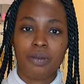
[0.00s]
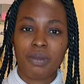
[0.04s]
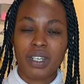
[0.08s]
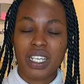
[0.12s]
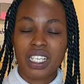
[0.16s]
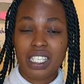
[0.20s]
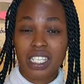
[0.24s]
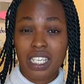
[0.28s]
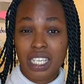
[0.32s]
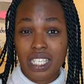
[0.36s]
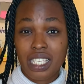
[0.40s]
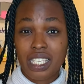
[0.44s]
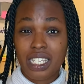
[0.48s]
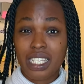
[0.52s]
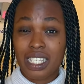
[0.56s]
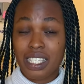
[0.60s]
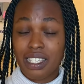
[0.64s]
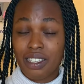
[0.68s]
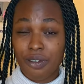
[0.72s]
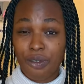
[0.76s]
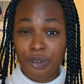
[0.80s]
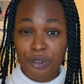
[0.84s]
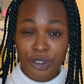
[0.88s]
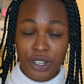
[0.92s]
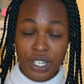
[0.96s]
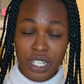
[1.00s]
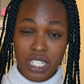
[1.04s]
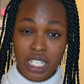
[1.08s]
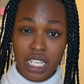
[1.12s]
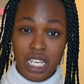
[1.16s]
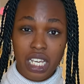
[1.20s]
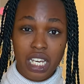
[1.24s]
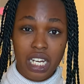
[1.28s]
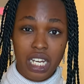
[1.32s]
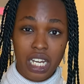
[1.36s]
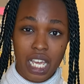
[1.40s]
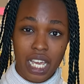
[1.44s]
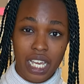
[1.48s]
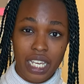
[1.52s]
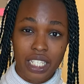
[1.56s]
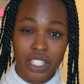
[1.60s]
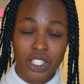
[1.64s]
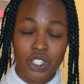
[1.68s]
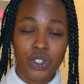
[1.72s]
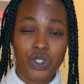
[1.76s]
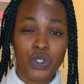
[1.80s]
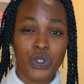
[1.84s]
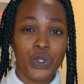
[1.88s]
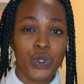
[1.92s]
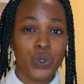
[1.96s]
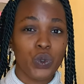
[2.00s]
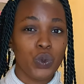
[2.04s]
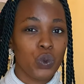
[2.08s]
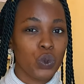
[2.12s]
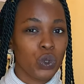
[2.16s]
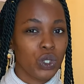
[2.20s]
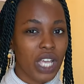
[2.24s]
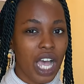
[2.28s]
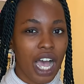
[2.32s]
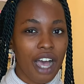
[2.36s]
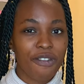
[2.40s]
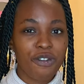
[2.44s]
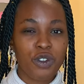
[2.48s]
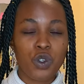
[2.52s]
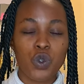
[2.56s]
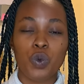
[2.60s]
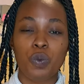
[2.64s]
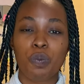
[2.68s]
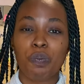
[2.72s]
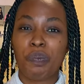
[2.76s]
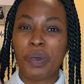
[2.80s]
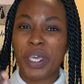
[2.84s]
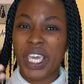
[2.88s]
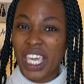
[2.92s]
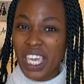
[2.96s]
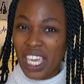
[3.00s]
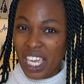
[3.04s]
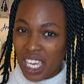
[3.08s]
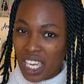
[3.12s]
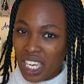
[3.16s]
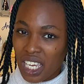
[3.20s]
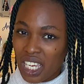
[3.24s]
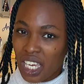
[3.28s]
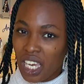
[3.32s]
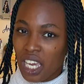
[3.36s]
let's say it's a different airline, you would have to pay